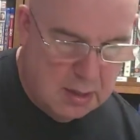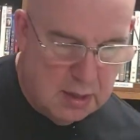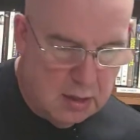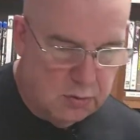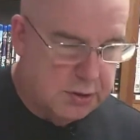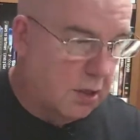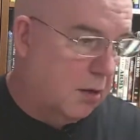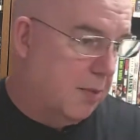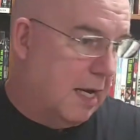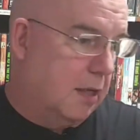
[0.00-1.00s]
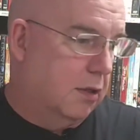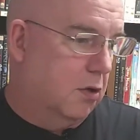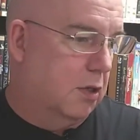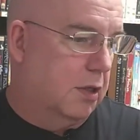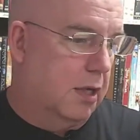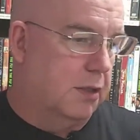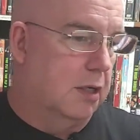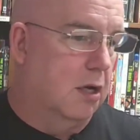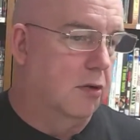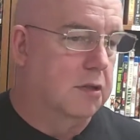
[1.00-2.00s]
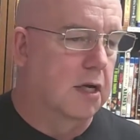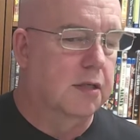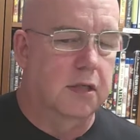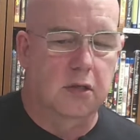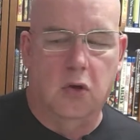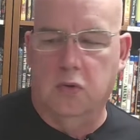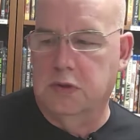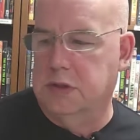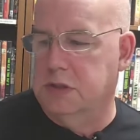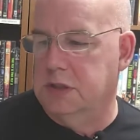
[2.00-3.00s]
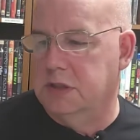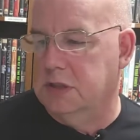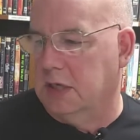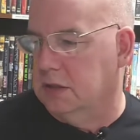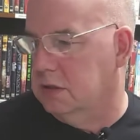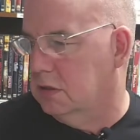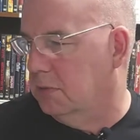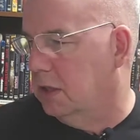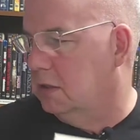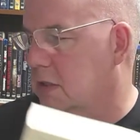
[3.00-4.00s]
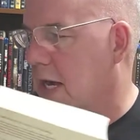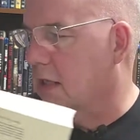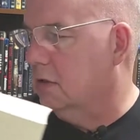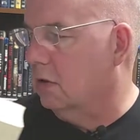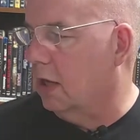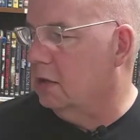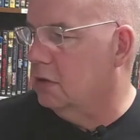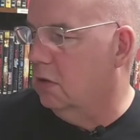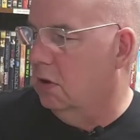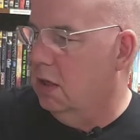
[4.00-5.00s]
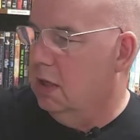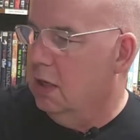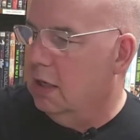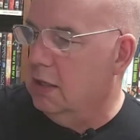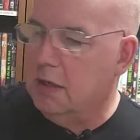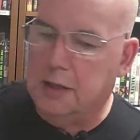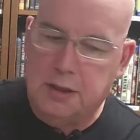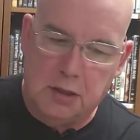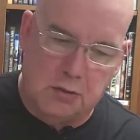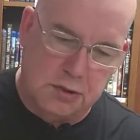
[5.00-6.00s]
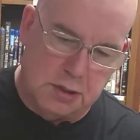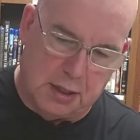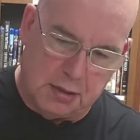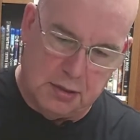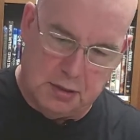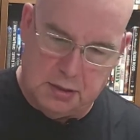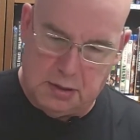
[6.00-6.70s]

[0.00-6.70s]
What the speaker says: Was started back in the early 1900s, 1906 to be exact, okay? So in 1906,